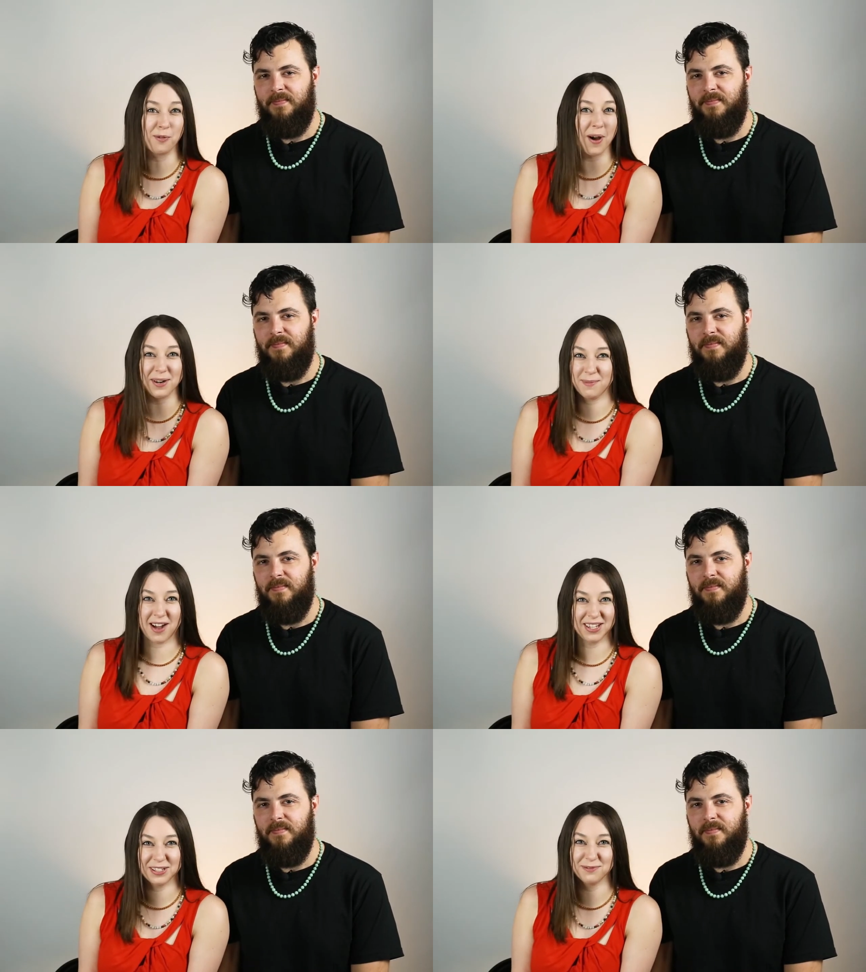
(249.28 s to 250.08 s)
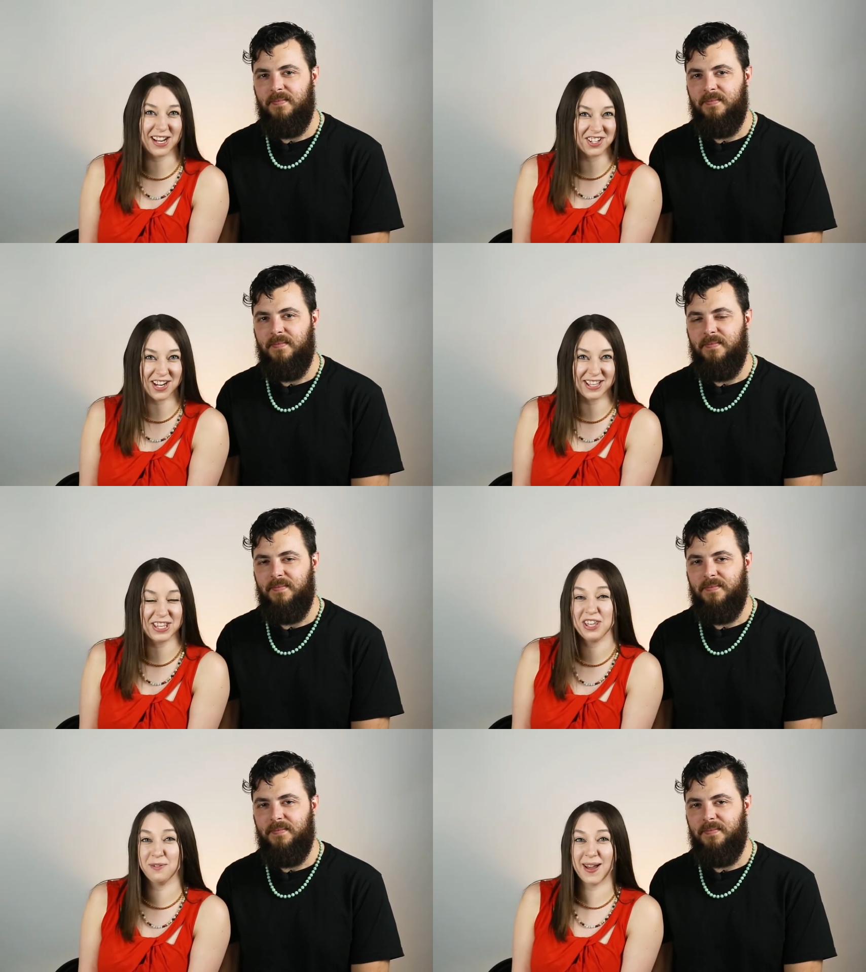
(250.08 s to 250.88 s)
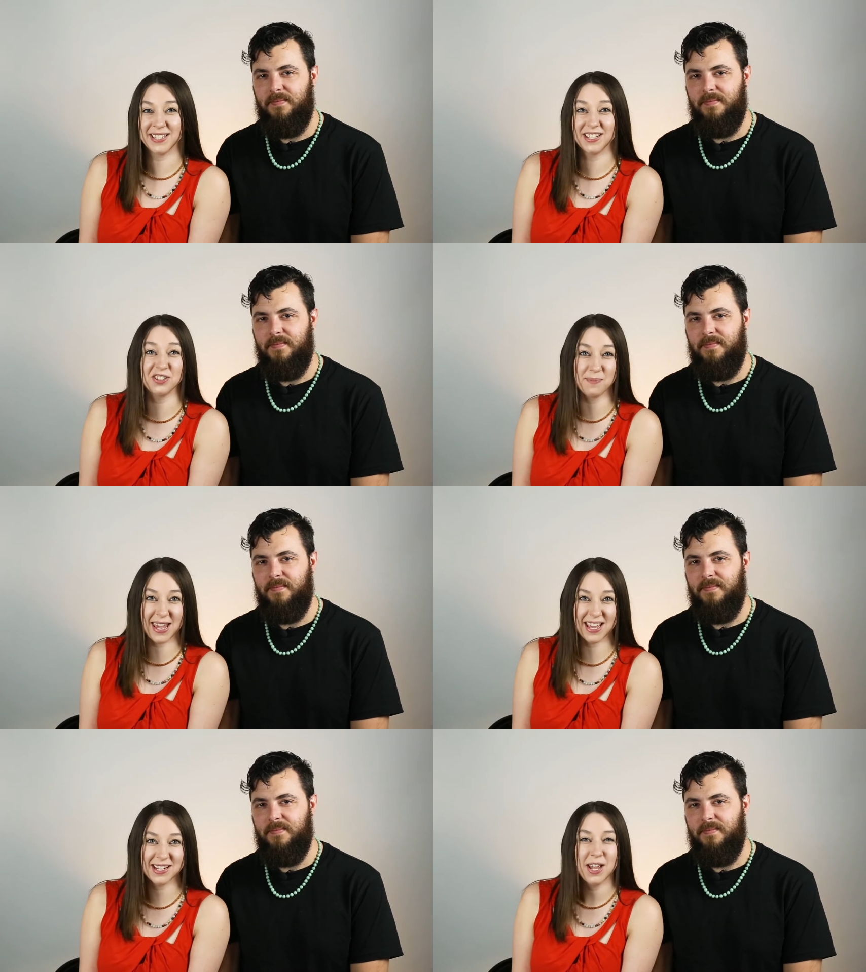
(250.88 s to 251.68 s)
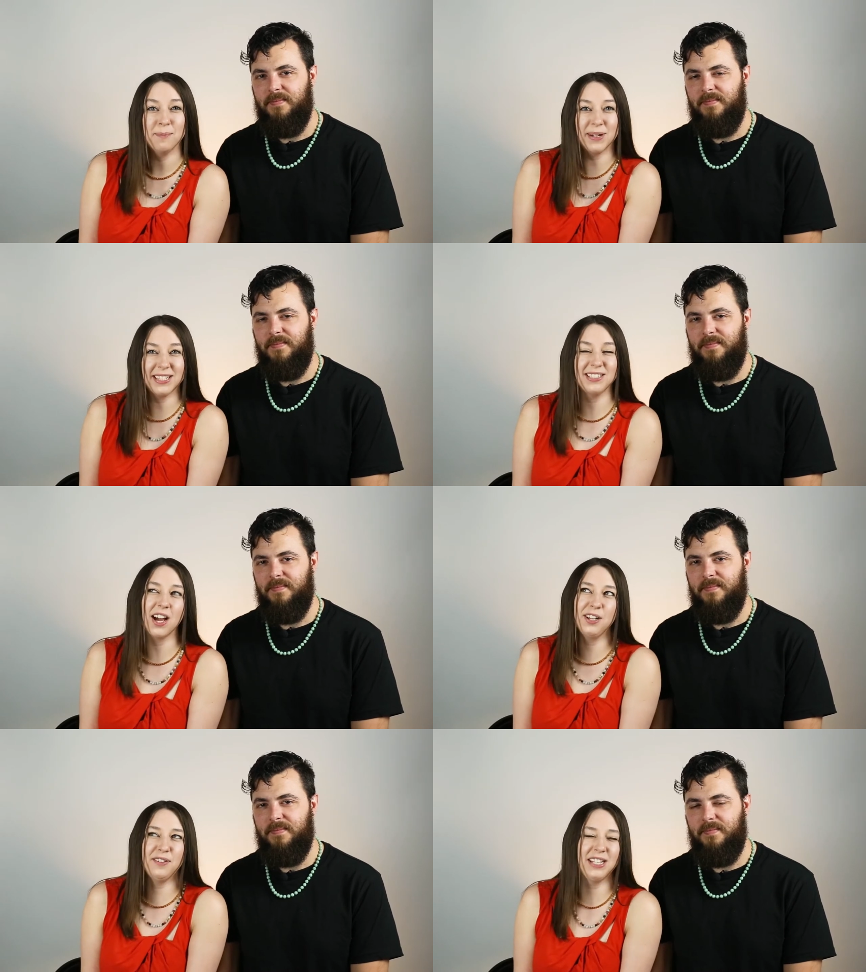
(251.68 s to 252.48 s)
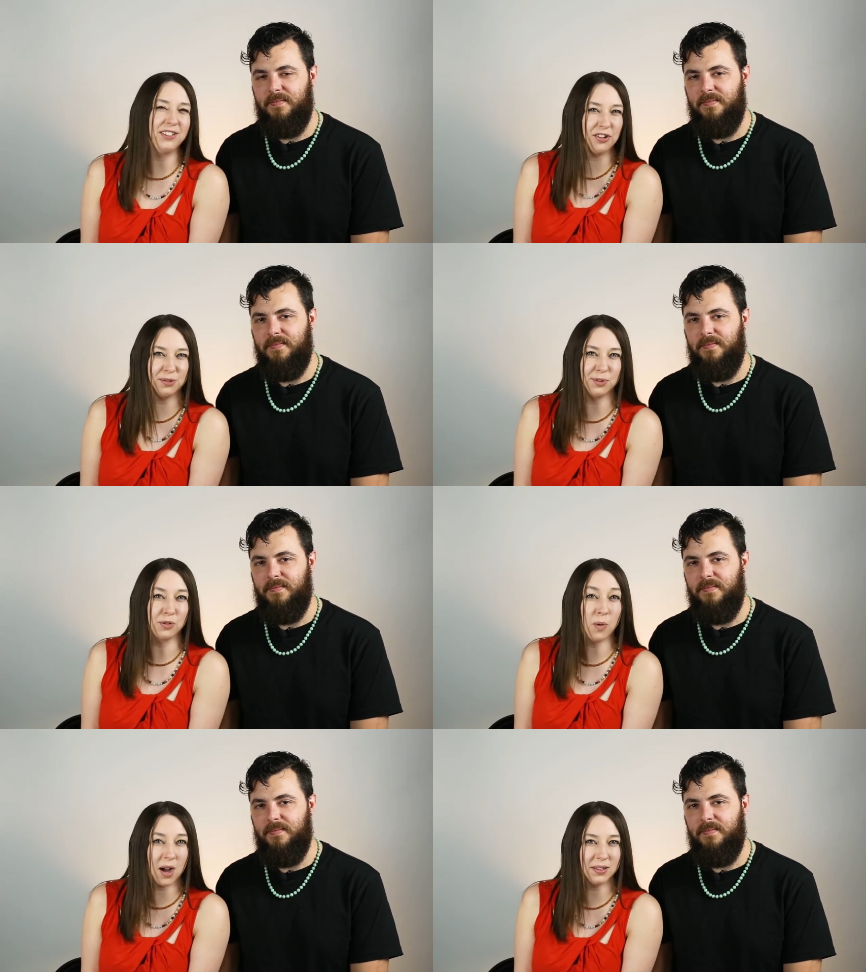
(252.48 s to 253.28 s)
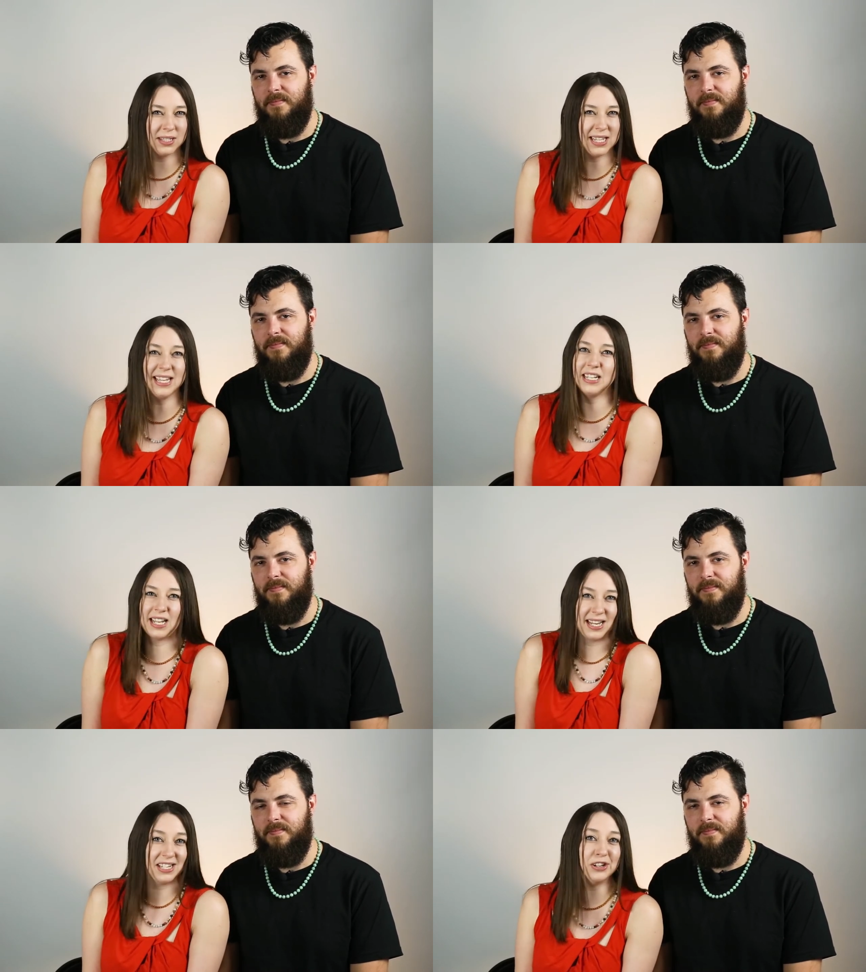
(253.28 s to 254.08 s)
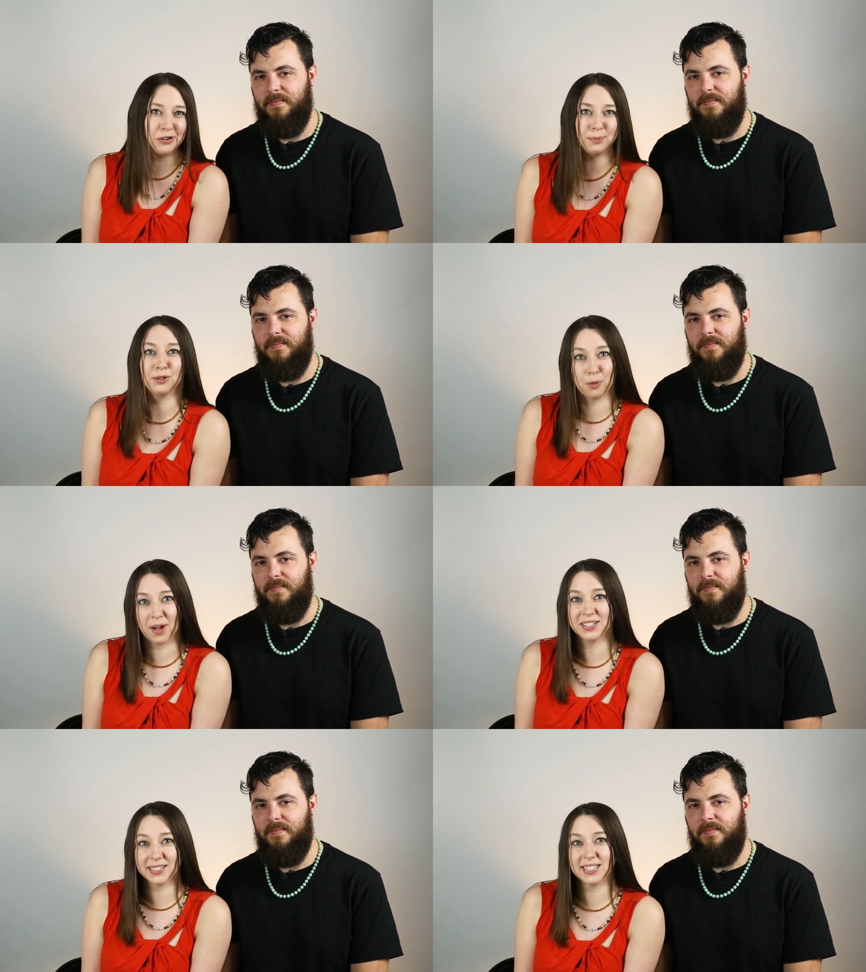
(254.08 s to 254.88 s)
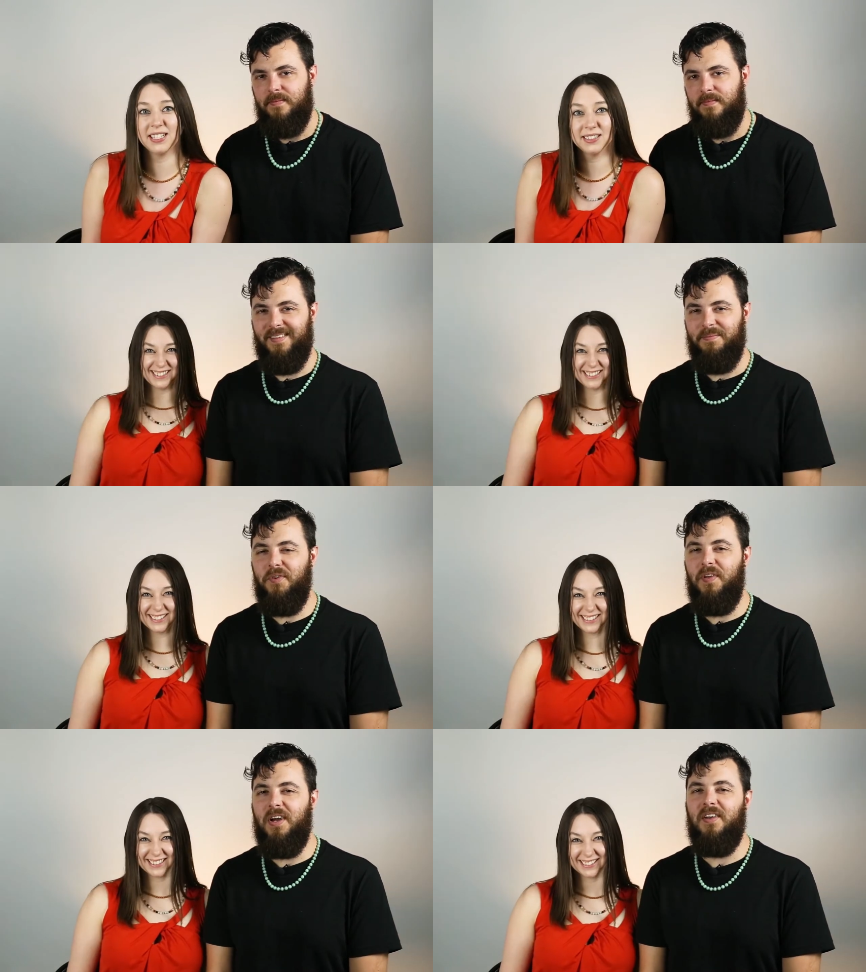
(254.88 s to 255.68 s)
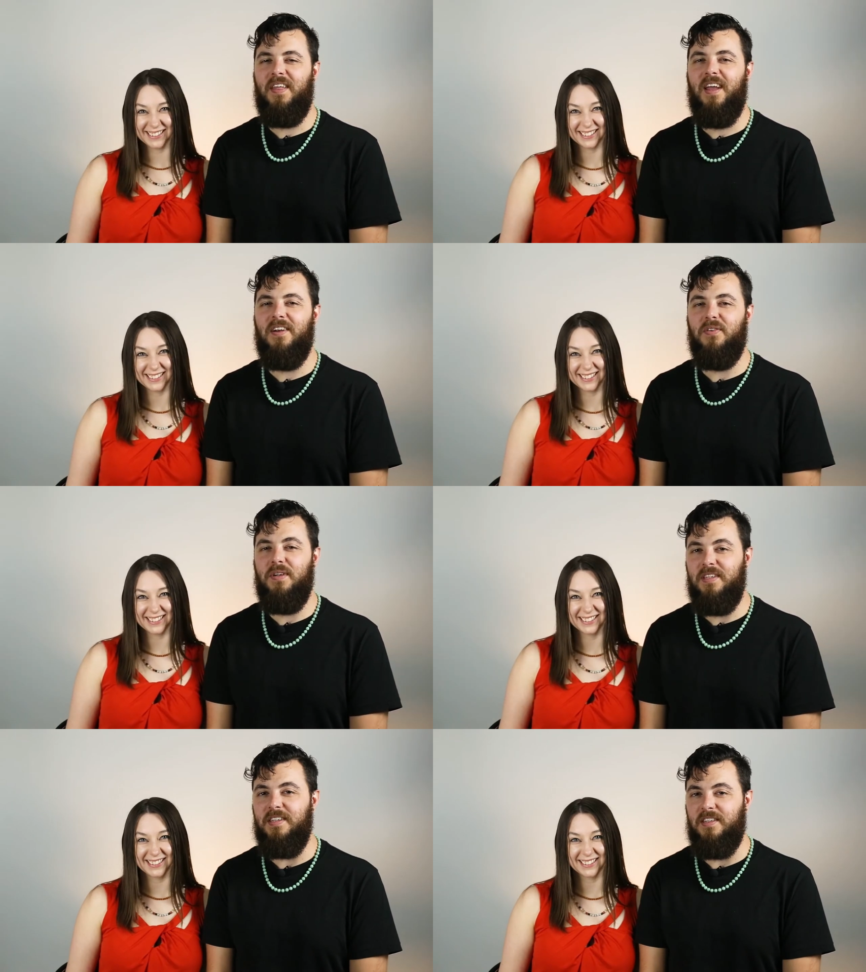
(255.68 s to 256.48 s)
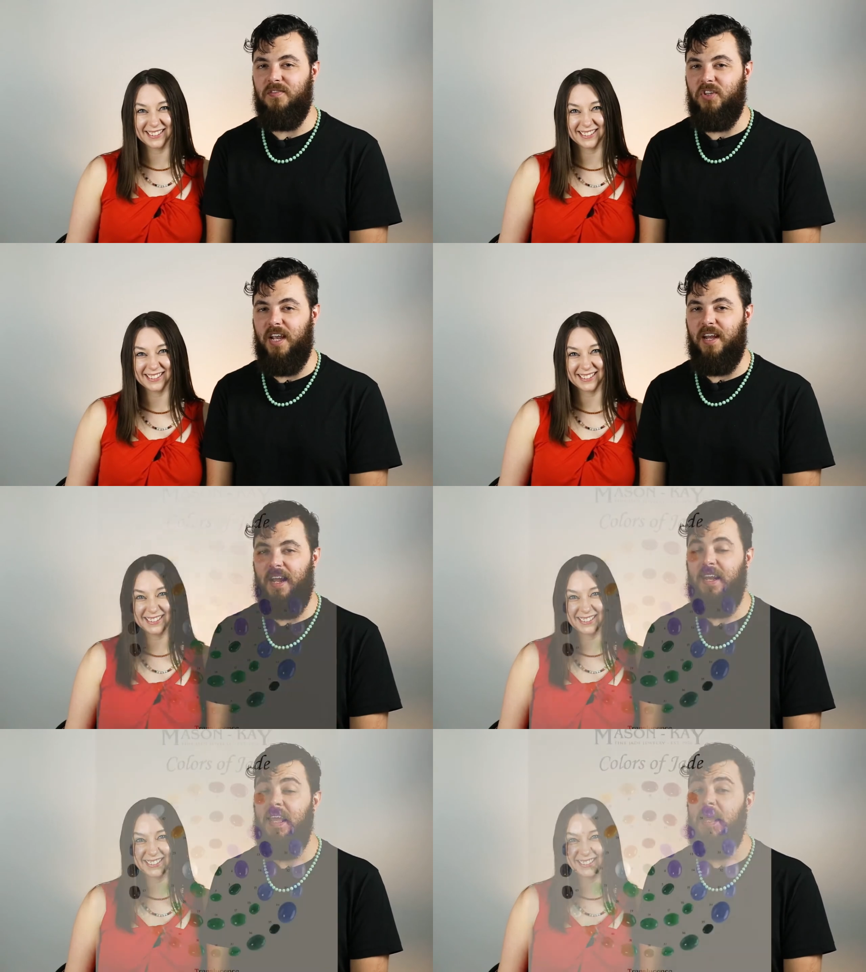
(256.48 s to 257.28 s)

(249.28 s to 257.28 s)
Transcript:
Speaker 1: Guatemala, Russia, the U S, and Japan, but not of any notable quality in any notable quantity.
Speaker 2: Moving on to the characteristics of jadeite,